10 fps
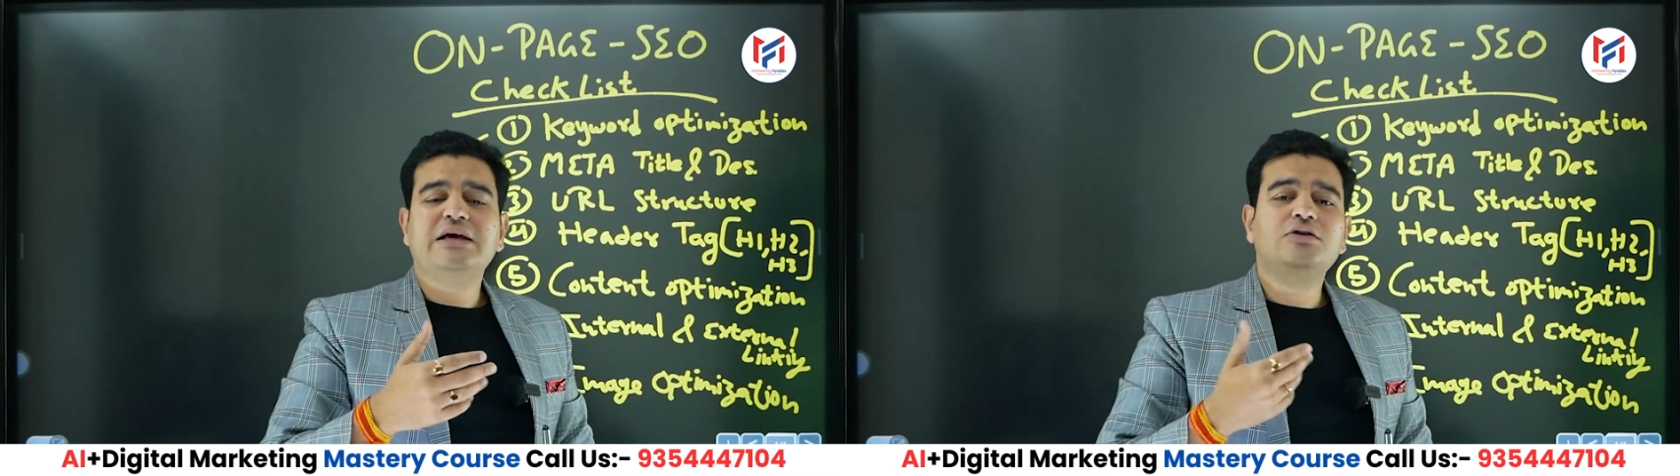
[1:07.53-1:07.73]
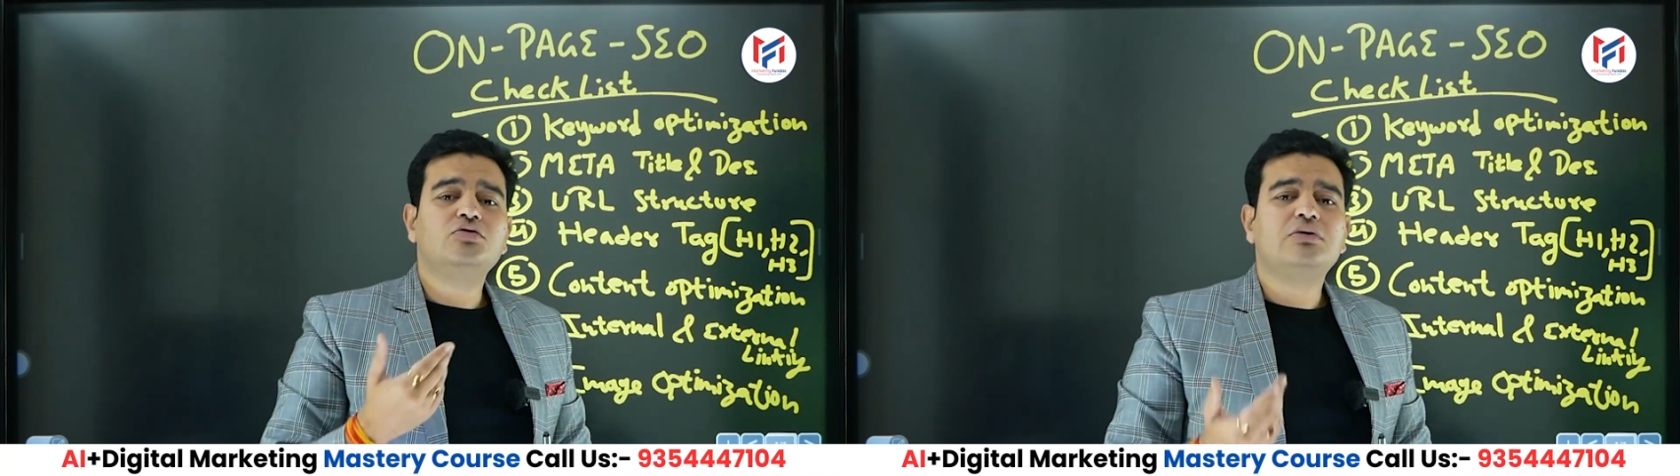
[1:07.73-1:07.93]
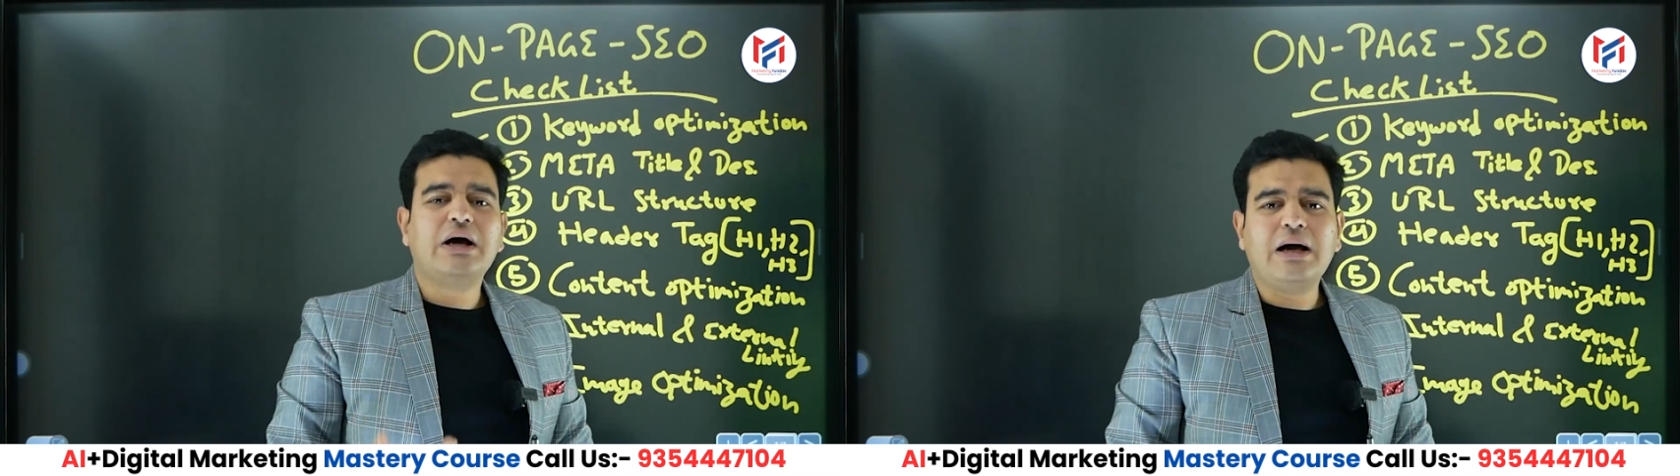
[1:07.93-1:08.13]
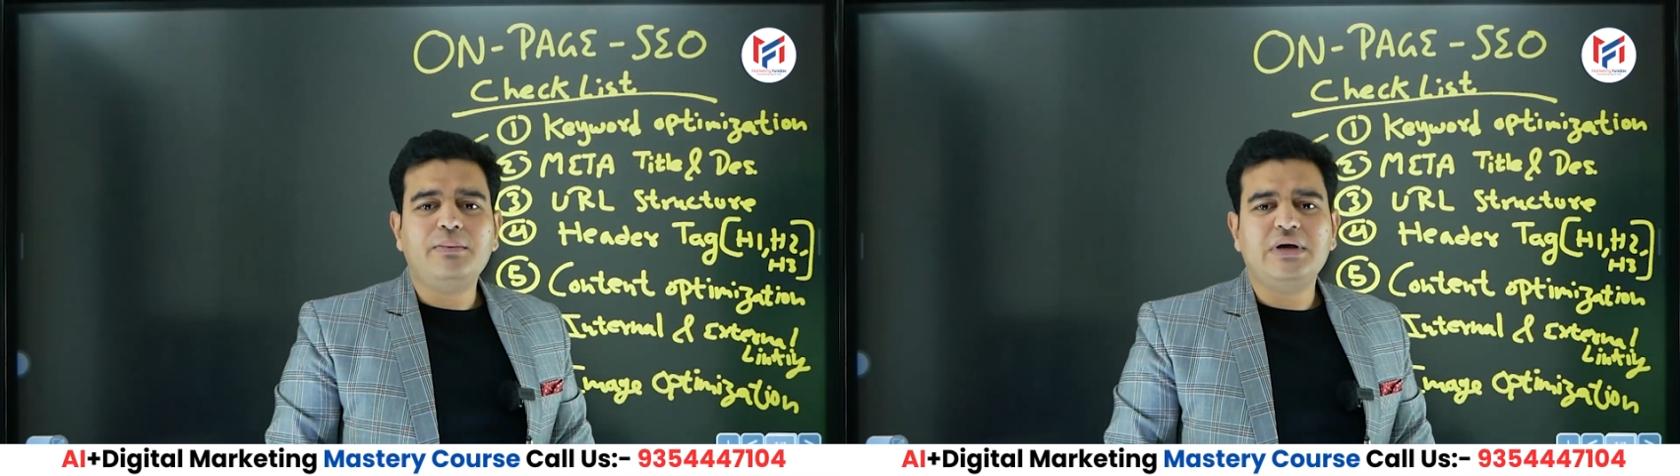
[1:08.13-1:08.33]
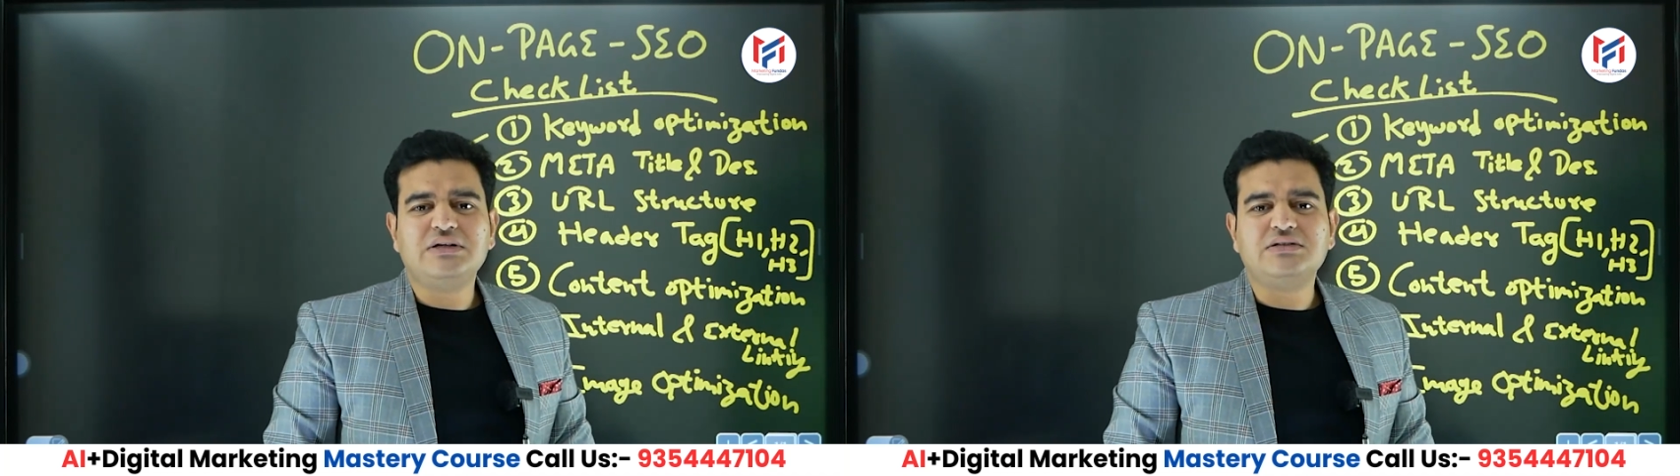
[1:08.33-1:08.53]
This is the
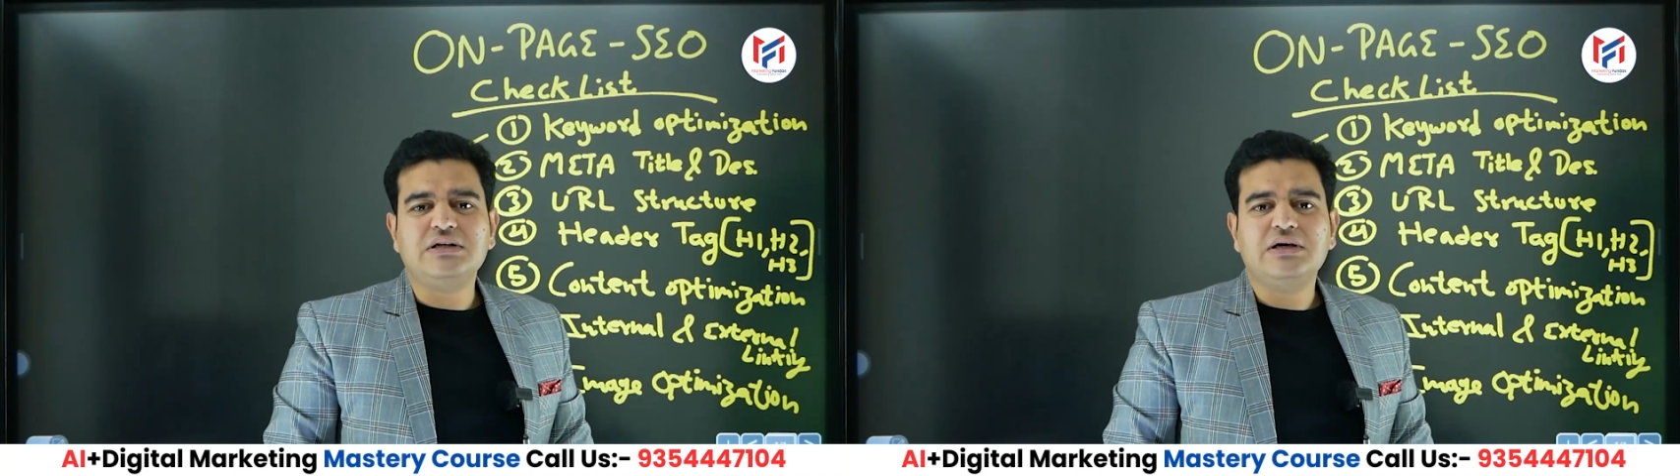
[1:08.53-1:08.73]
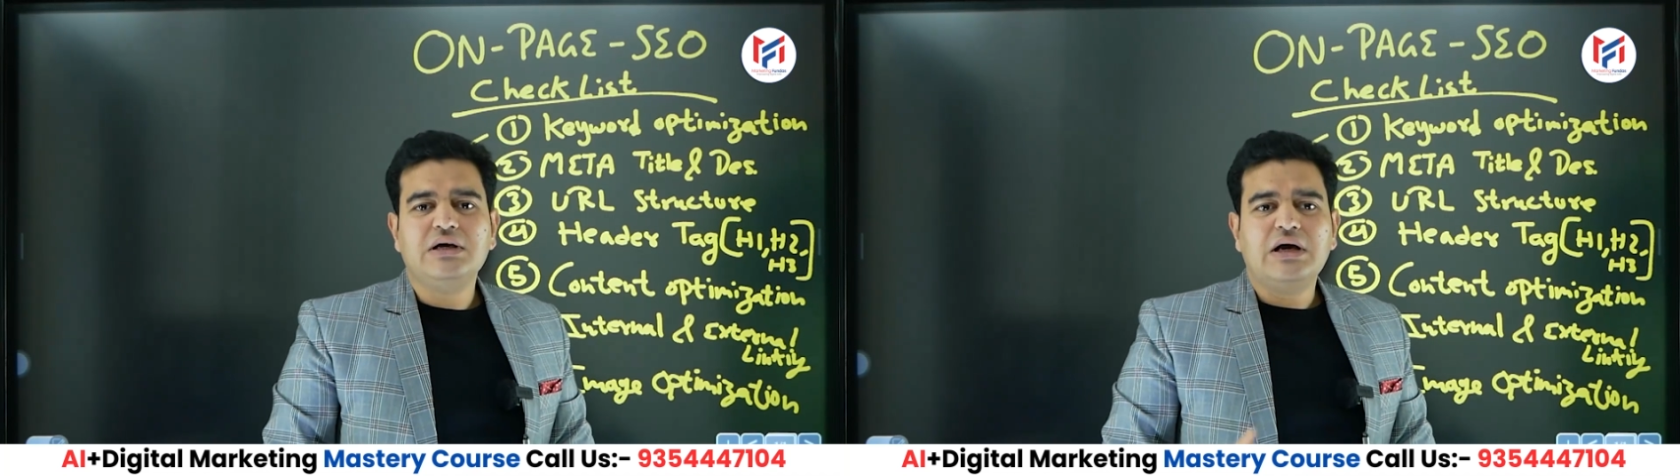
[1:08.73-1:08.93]
real work.